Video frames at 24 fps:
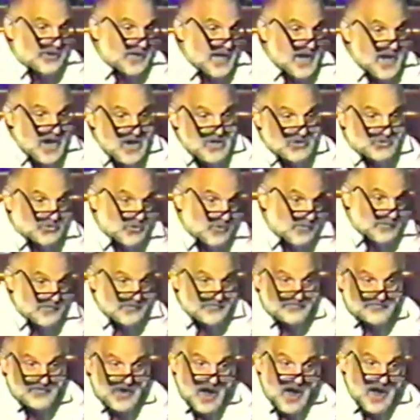a house over to
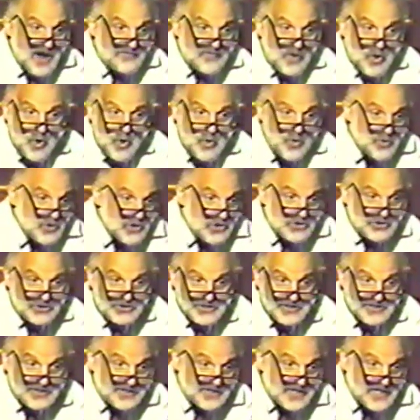five owners
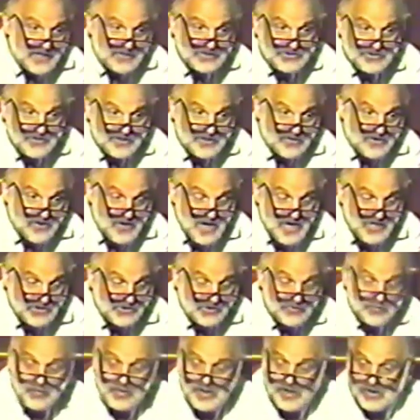in the next
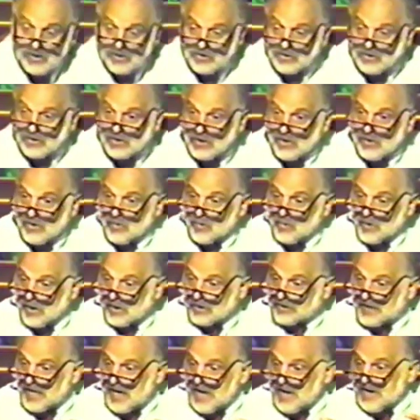generation. Will
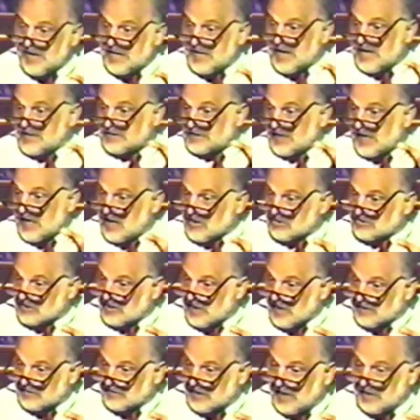Kennedy has a house
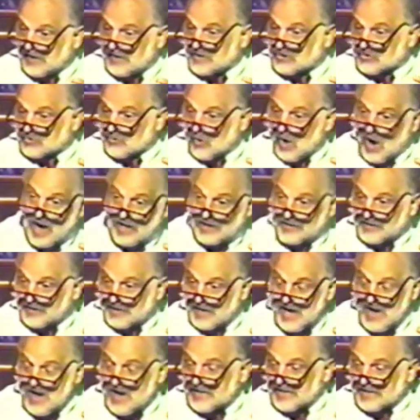like that, and it's rotten
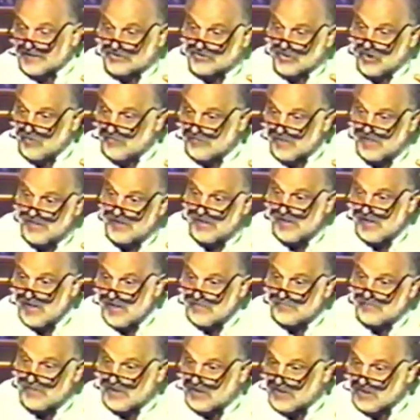down, he told me,
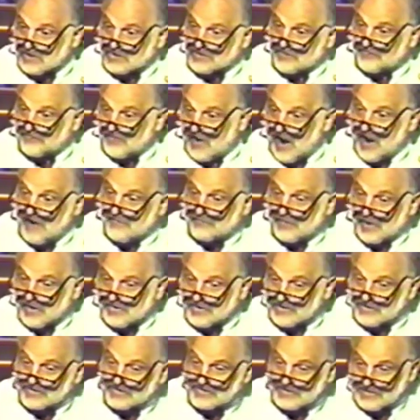because the five
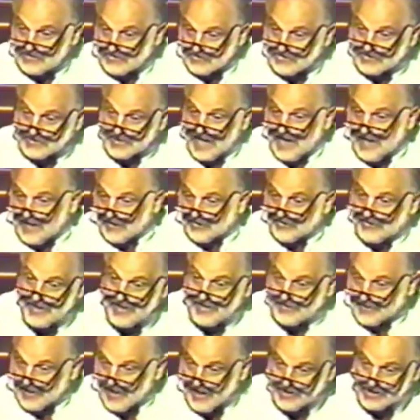brothers and sisters can't agree
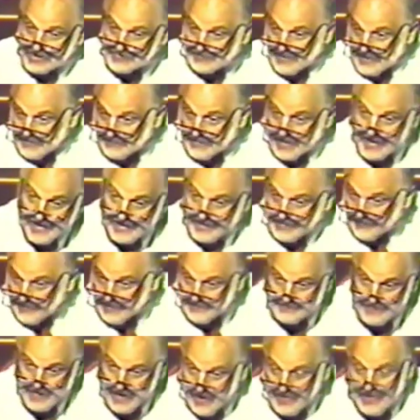on how to spend money to
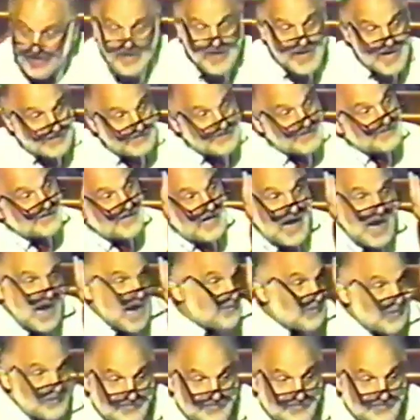repair it. It's a terrible